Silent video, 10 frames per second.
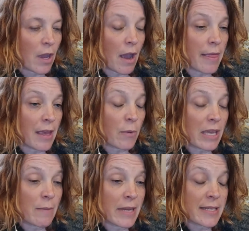I think we
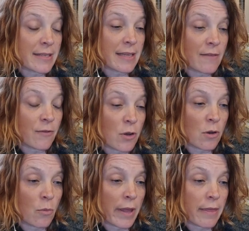can be
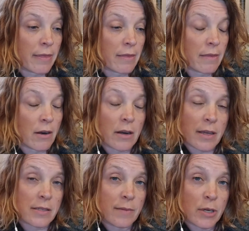deceitful with our
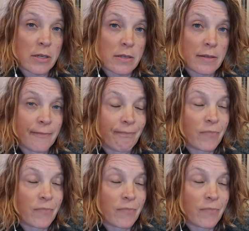customers.